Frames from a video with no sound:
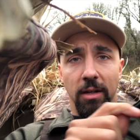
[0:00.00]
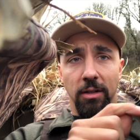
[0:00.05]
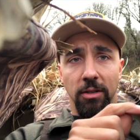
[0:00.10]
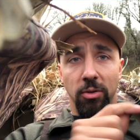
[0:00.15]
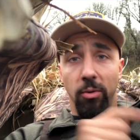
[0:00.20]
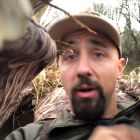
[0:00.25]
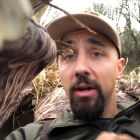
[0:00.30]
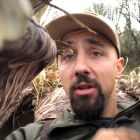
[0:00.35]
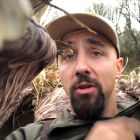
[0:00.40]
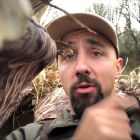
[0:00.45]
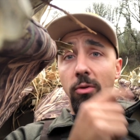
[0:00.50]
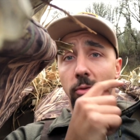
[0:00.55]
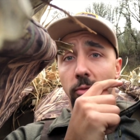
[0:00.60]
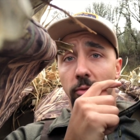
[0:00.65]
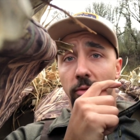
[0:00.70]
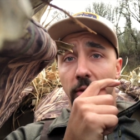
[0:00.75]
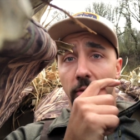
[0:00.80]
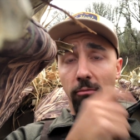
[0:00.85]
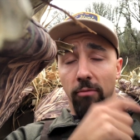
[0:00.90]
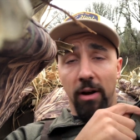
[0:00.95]
So I
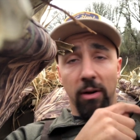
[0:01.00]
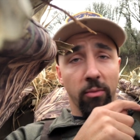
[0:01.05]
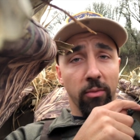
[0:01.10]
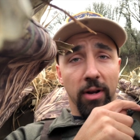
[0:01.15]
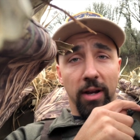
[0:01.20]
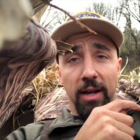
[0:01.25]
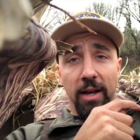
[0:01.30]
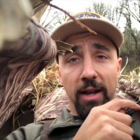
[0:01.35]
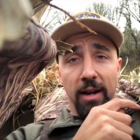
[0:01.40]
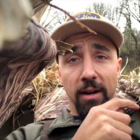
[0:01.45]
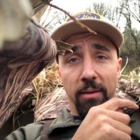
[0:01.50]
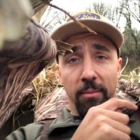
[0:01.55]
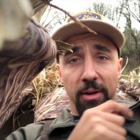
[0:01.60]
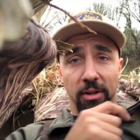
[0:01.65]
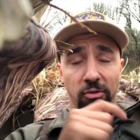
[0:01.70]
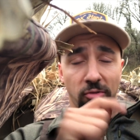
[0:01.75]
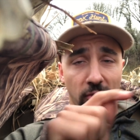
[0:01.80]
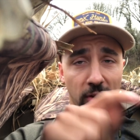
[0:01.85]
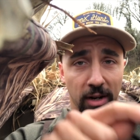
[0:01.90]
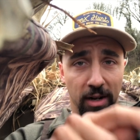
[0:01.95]
knew that right when I got out of my
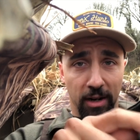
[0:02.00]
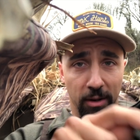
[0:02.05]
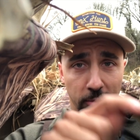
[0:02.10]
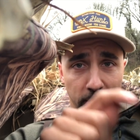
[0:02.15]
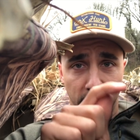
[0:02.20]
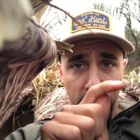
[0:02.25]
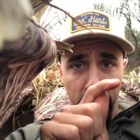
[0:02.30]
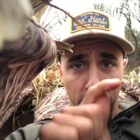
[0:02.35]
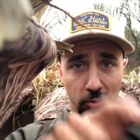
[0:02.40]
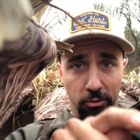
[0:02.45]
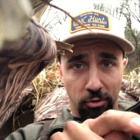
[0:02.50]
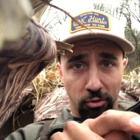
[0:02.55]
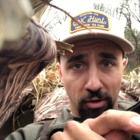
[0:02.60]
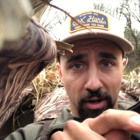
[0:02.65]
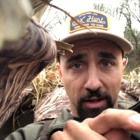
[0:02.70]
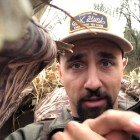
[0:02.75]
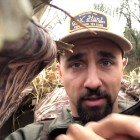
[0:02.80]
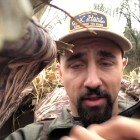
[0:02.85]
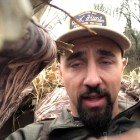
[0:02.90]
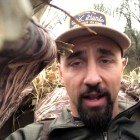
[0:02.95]
truck, I was gonna go
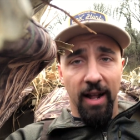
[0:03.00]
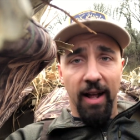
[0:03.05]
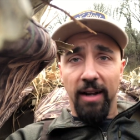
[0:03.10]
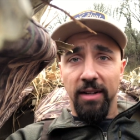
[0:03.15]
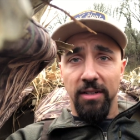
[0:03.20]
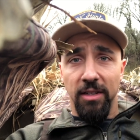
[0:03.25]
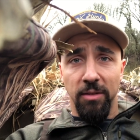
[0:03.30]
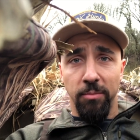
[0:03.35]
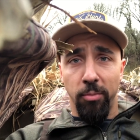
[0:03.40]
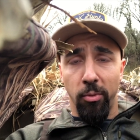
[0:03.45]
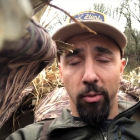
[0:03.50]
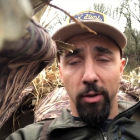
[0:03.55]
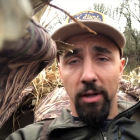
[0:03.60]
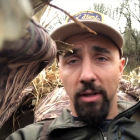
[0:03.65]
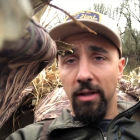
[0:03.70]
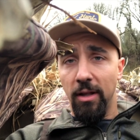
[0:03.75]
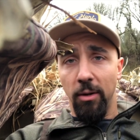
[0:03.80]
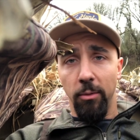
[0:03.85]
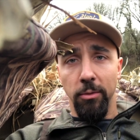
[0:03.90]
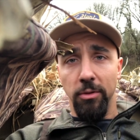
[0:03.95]
straight to that access point,
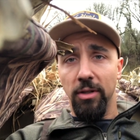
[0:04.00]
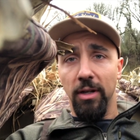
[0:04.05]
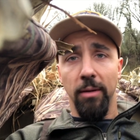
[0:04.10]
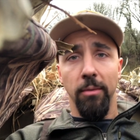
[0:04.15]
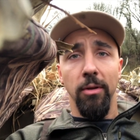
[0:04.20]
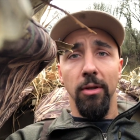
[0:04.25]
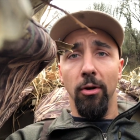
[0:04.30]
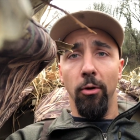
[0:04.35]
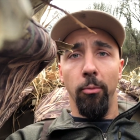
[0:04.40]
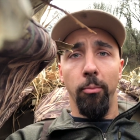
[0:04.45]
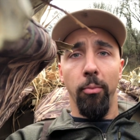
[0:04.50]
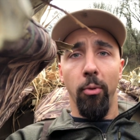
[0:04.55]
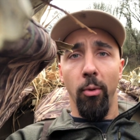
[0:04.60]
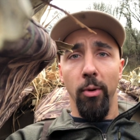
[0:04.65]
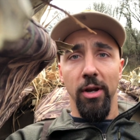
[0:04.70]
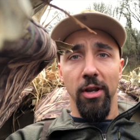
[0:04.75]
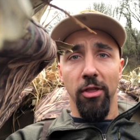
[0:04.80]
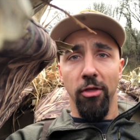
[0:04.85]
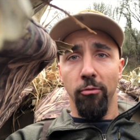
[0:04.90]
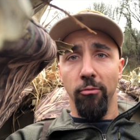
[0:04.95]
and then it was like,
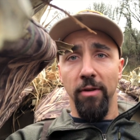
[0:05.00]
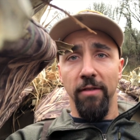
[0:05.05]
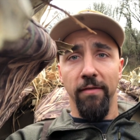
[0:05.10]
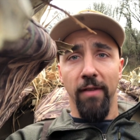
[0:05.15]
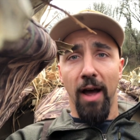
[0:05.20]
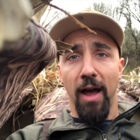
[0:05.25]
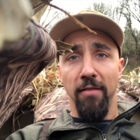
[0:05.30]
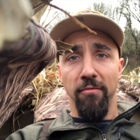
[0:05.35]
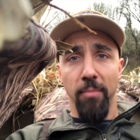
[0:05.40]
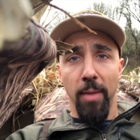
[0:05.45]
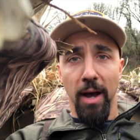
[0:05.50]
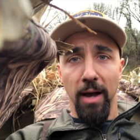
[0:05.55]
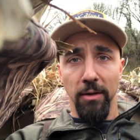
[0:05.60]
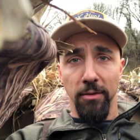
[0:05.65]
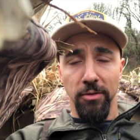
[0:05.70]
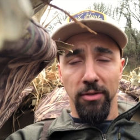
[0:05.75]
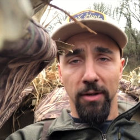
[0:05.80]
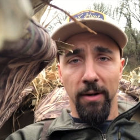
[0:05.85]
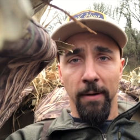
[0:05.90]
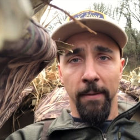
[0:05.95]
0.35
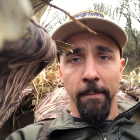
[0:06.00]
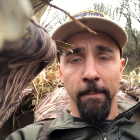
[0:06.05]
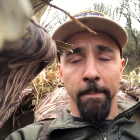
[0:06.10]
miles.